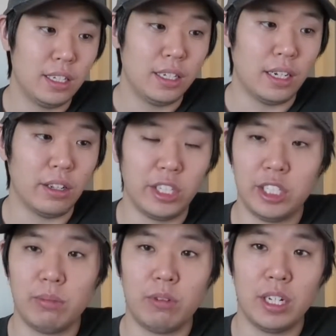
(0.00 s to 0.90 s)
Now the
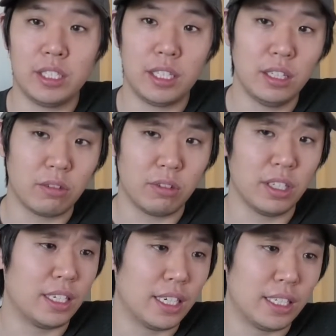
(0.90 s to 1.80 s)
Gym Reds, they look
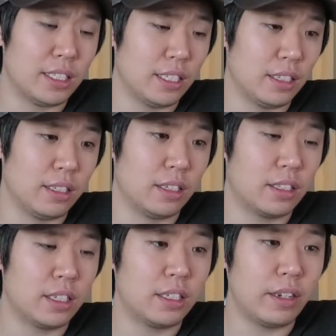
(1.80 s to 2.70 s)
really nice and
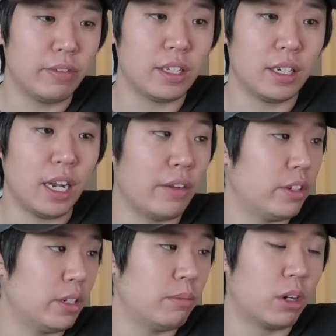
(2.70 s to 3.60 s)
there's definitely gonna have
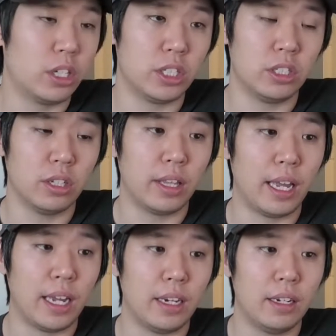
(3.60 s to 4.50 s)
good margins on
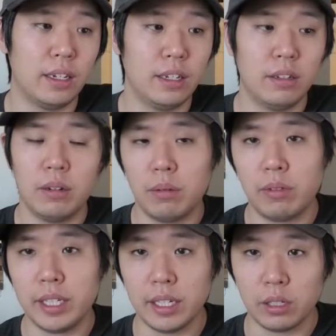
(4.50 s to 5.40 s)
that.
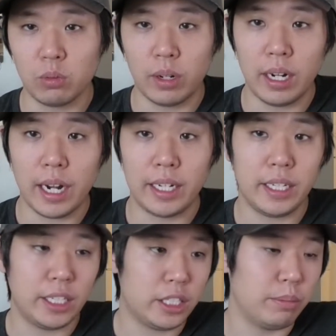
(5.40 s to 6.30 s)
Retails
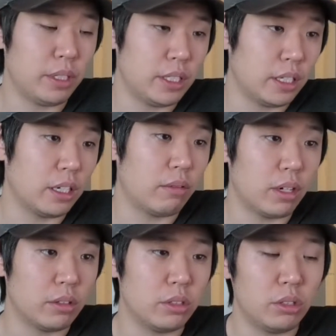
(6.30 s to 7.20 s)
$190, should be selling
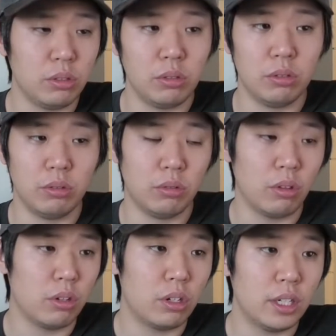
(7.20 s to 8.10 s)
around
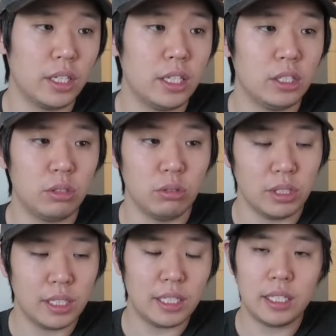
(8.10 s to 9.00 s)
$230,
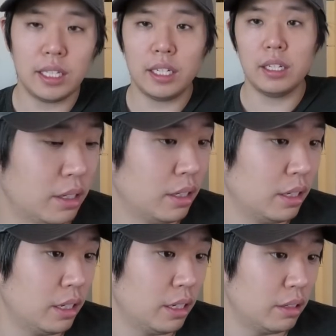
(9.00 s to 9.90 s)
$260.
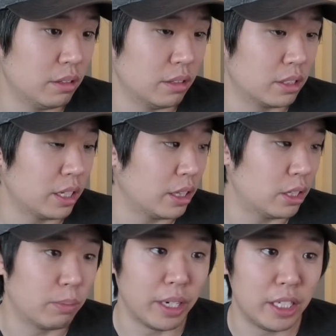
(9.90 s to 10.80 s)
It looks like
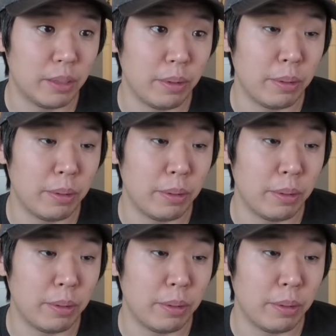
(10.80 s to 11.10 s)
there's money to be